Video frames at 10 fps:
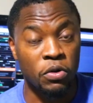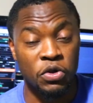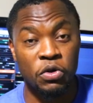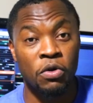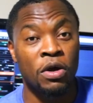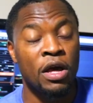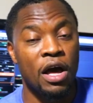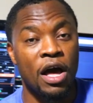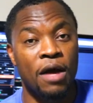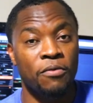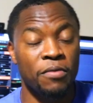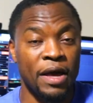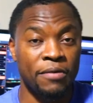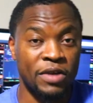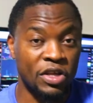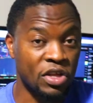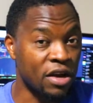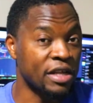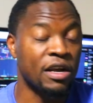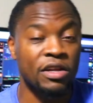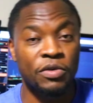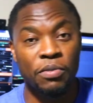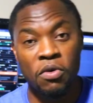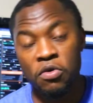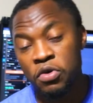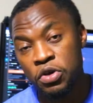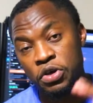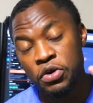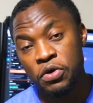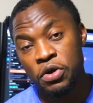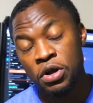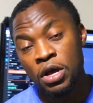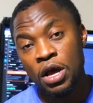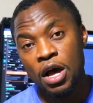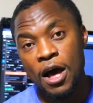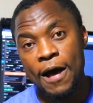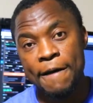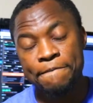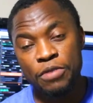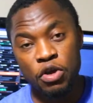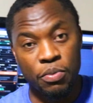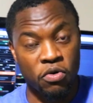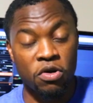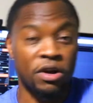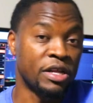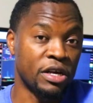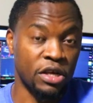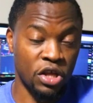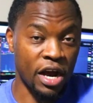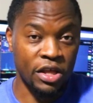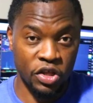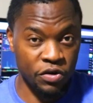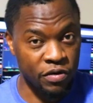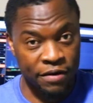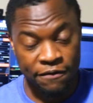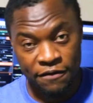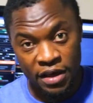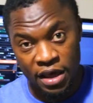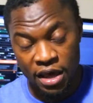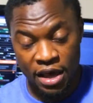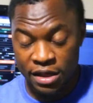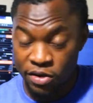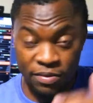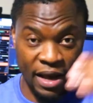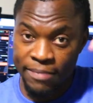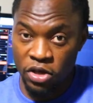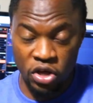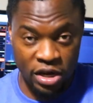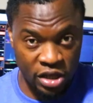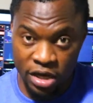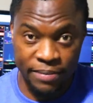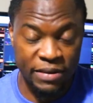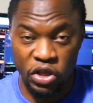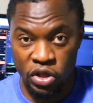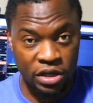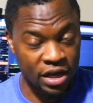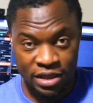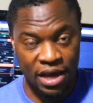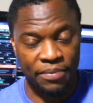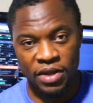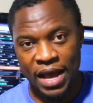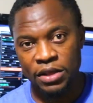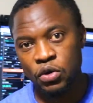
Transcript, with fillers: So um, and when a stock is hard to borrow, your um, your broker is going to charge you a fee and sometimes they charge a commission on top of that.